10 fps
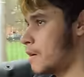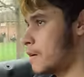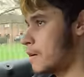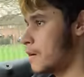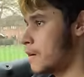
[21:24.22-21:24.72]

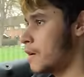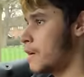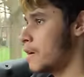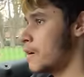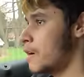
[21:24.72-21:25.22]

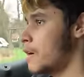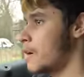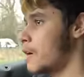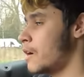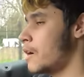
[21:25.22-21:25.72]

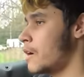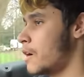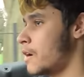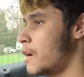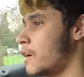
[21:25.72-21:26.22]

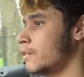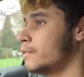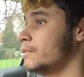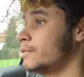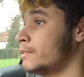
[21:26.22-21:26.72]

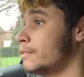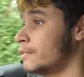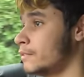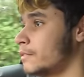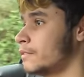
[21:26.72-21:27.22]

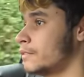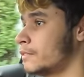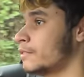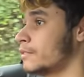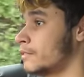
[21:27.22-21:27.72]

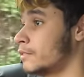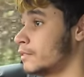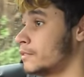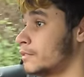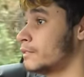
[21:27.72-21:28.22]

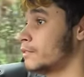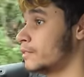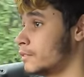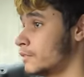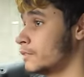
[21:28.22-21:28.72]

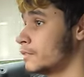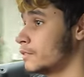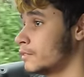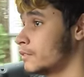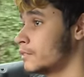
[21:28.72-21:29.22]

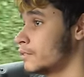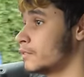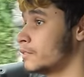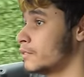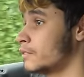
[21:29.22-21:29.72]

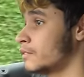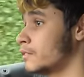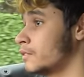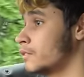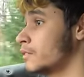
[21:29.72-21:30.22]

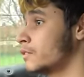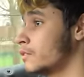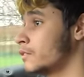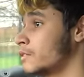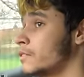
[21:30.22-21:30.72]

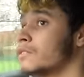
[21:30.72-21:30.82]
(silent)